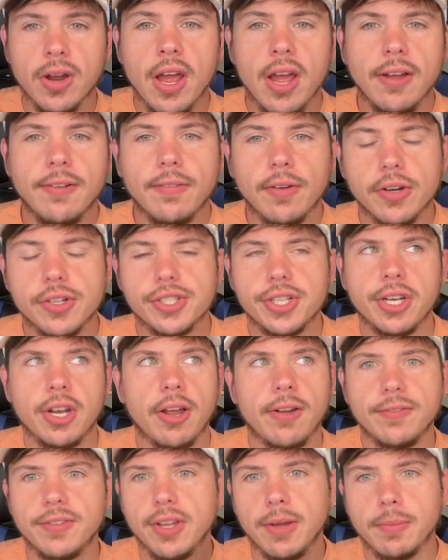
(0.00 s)
version of
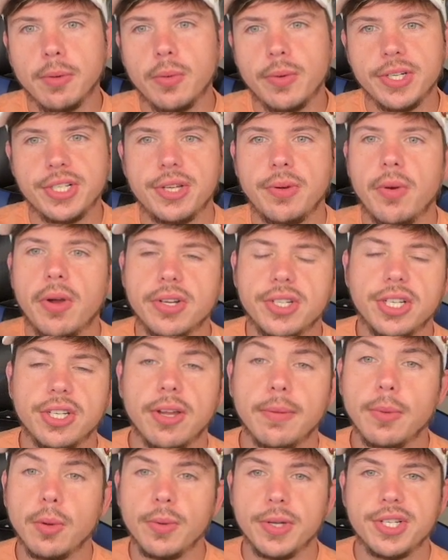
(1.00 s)
double
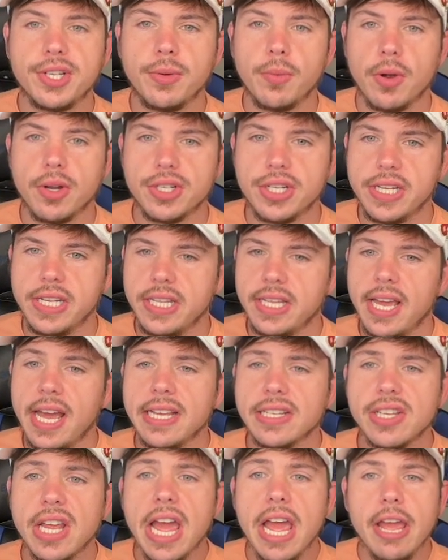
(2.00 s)
Wishiwashi EX
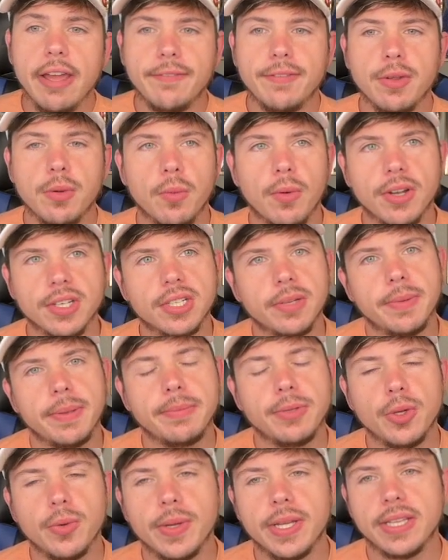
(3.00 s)
if you want to be
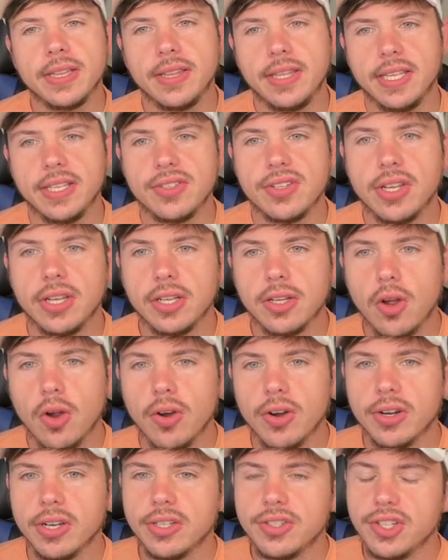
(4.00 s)
doing this card
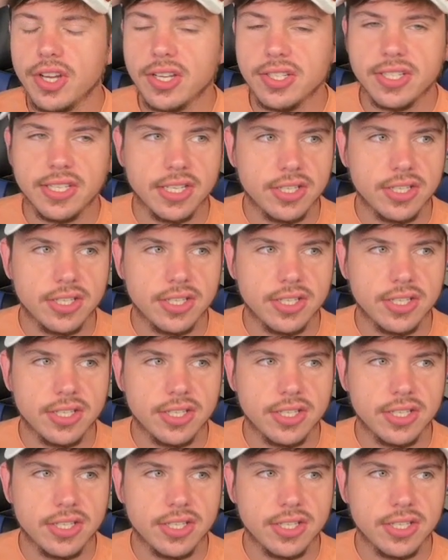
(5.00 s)
justice.